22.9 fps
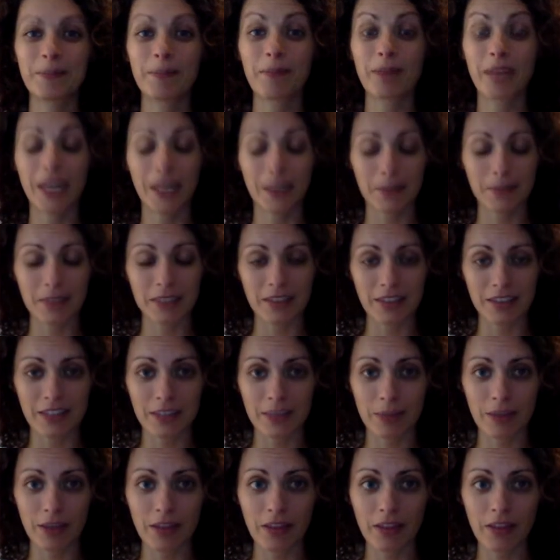My name is
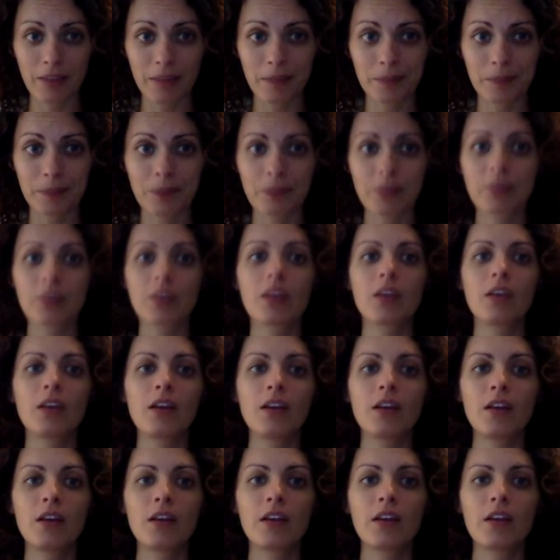Elizabeth.
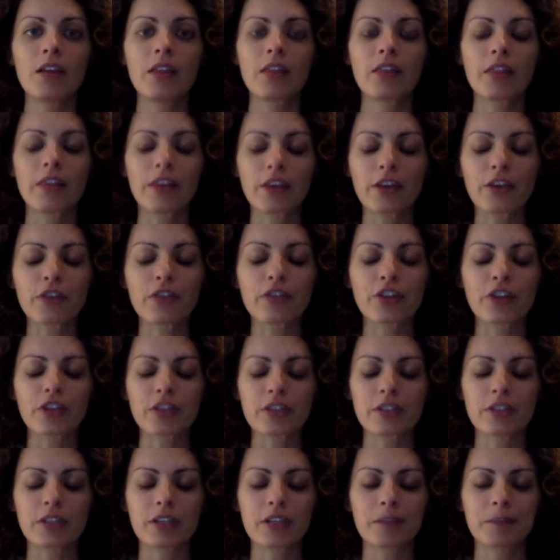Thank you for
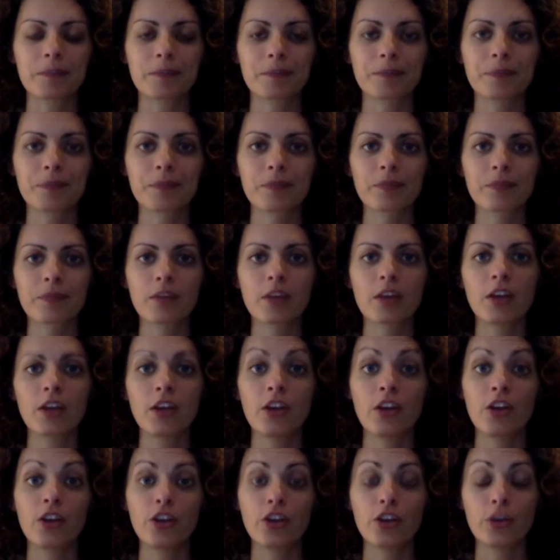listening.
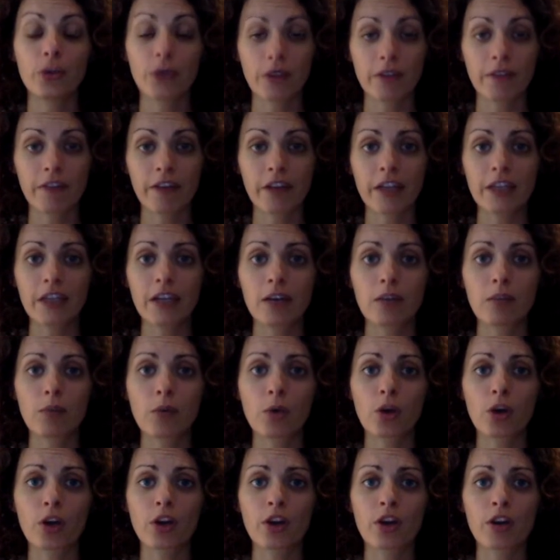You can find out
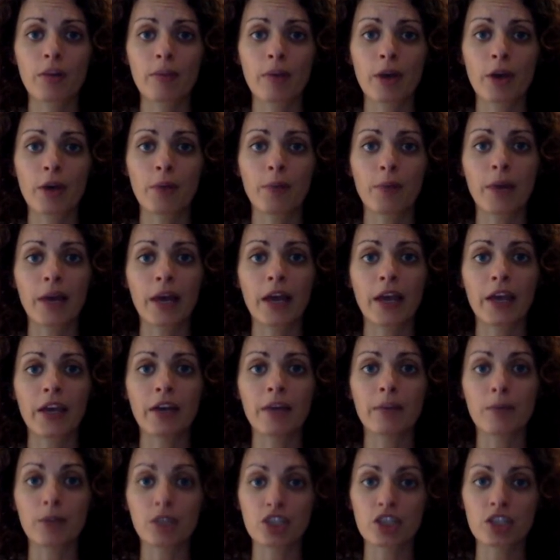more about my
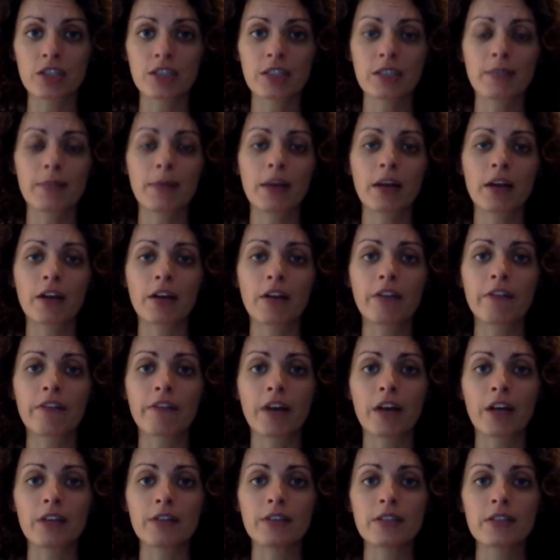emergency medical
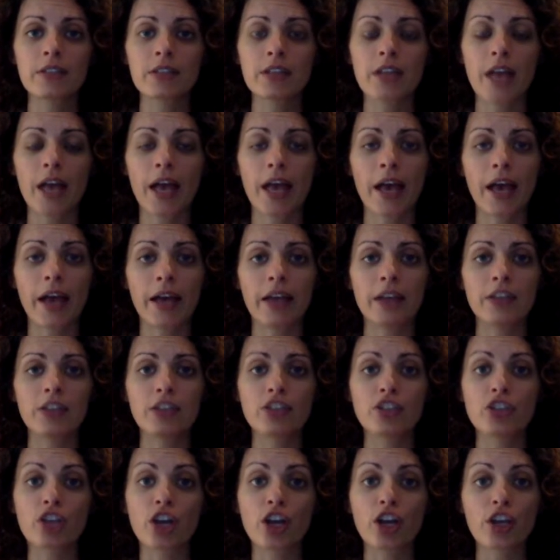fund at
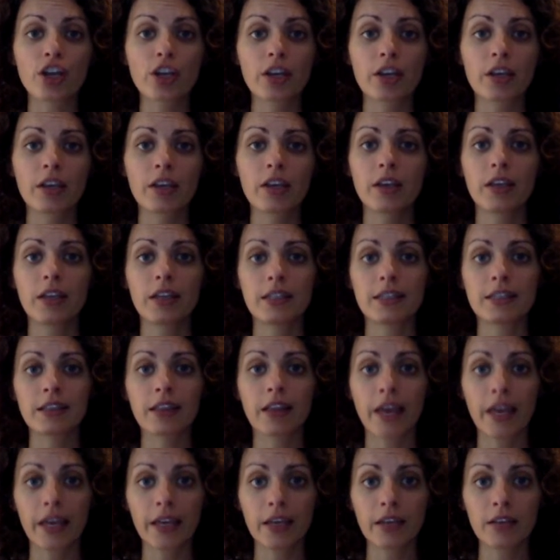
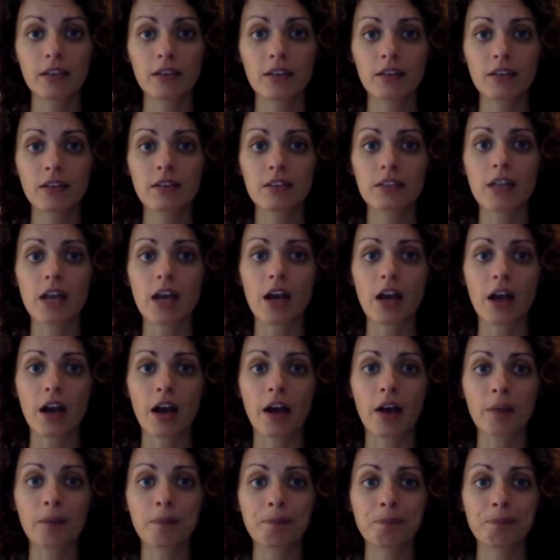
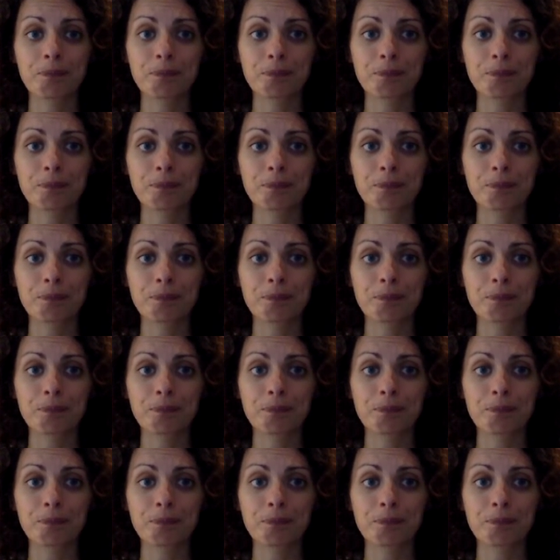darkislight.com.